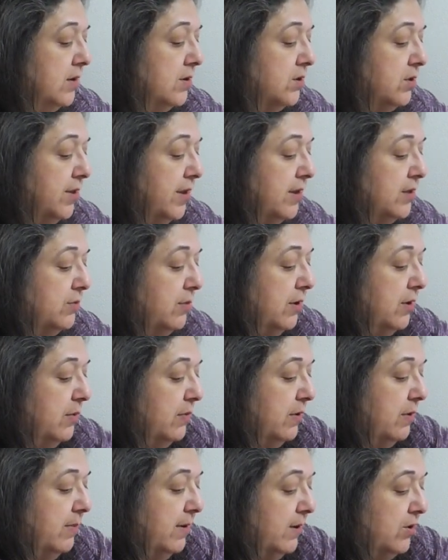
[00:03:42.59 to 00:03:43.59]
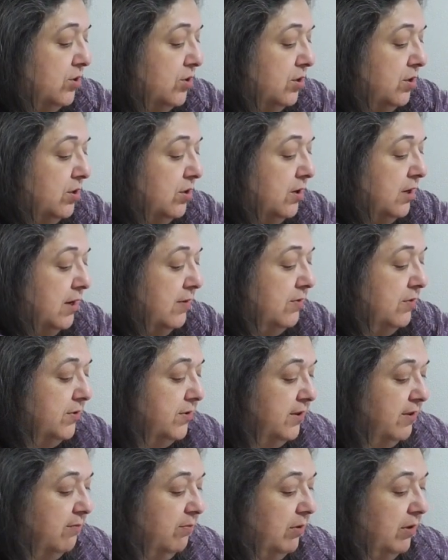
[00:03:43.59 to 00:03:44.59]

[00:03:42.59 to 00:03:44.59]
So that's why you want to make sure you give yourself